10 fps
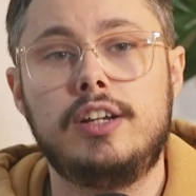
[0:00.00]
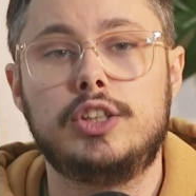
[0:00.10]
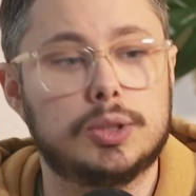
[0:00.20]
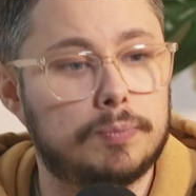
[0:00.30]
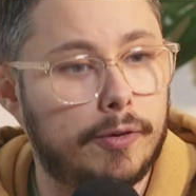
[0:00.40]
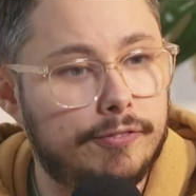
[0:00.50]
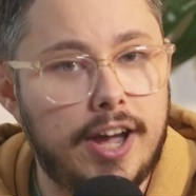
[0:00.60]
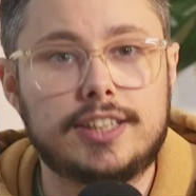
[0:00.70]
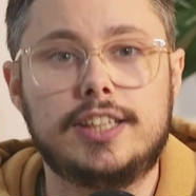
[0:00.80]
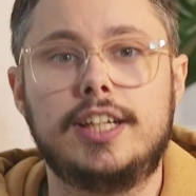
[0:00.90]
just
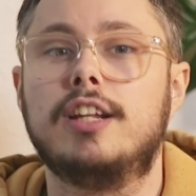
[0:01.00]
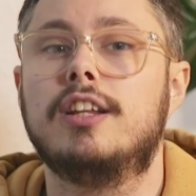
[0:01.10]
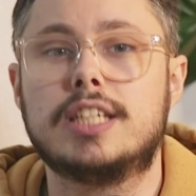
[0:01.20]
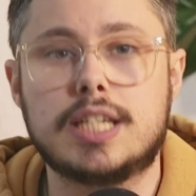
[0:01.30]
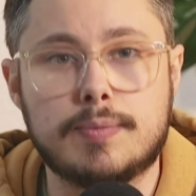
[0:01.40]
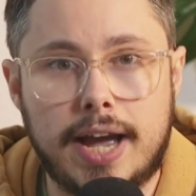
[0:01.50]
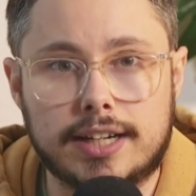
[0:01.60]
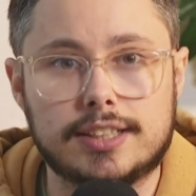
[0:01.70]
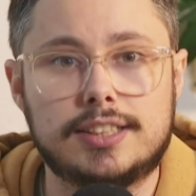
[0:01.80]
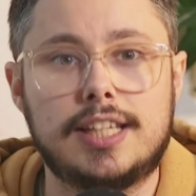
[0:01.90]
perfecting, listening back
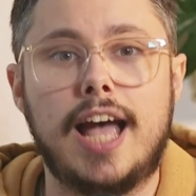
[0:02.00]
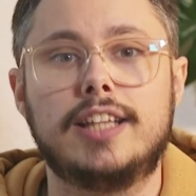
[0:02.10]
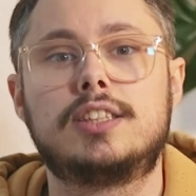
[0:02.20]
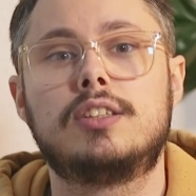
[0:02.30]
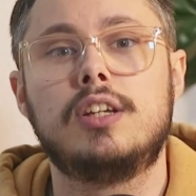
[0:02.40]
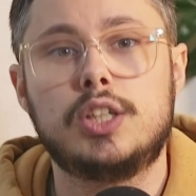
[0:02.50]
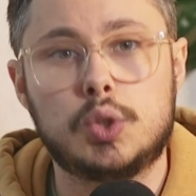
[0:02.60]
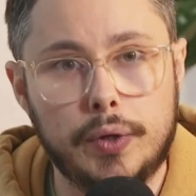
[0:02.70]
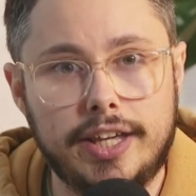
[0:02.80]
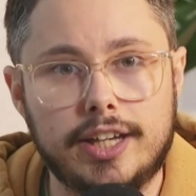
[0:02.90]
to sets,
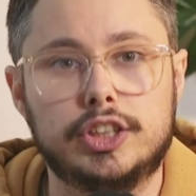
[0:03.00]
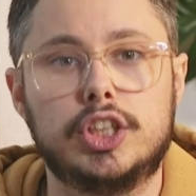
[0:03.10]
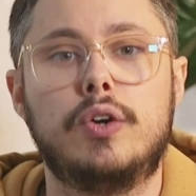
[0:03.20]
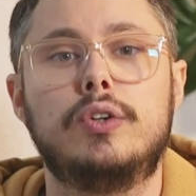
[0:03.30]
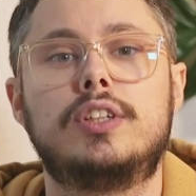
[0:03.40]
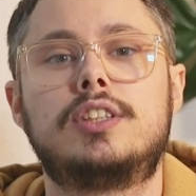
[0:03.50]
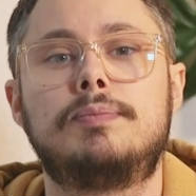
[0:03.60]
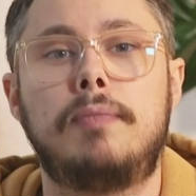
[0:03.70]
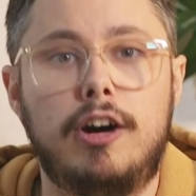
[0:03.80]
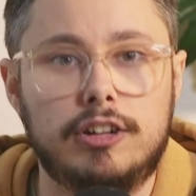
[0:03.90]
tweaking jokes,
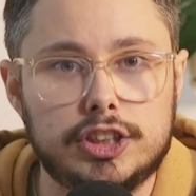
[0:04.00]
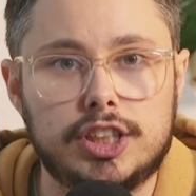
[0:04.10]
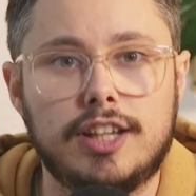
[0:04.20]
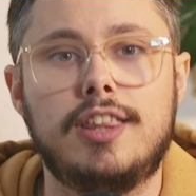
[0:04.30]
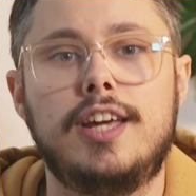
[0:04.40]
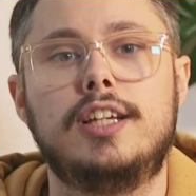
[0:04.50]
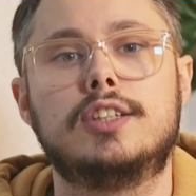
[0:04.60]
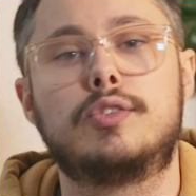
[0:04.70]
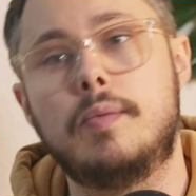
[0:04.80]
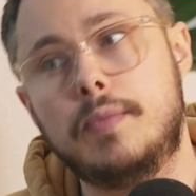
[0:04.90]
polishing
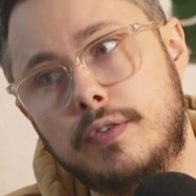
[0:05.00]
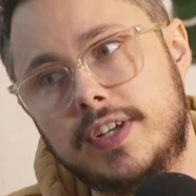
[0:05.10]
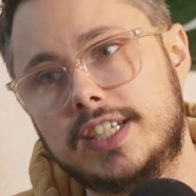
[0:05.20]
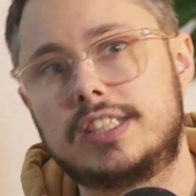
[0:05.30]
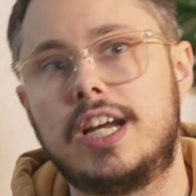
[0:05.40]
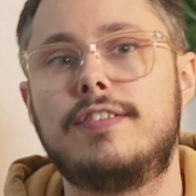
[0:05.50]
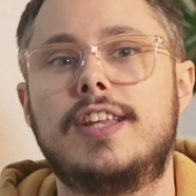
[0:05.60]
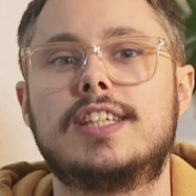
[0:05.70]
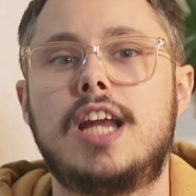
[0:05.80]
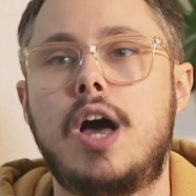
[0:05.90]
things, removing stuff
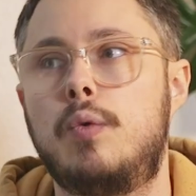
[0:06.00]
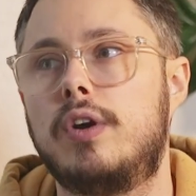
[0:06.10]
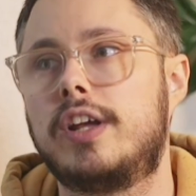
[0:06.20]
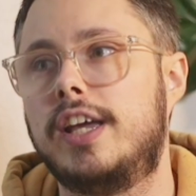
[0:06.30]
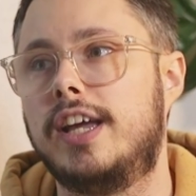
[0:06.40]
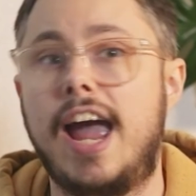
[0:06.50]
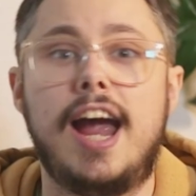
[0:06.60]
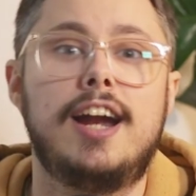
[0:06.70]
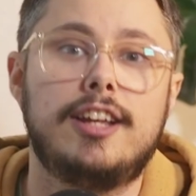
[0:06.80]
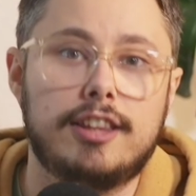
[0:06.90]
that's not working,
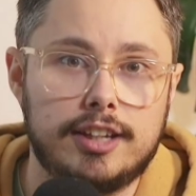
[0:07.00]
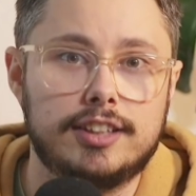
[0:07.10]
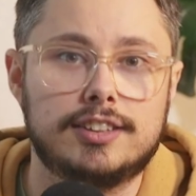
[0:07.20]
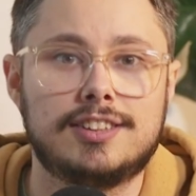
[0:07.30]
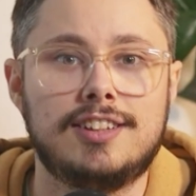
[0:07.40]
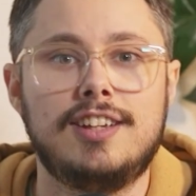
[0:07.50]
adding things,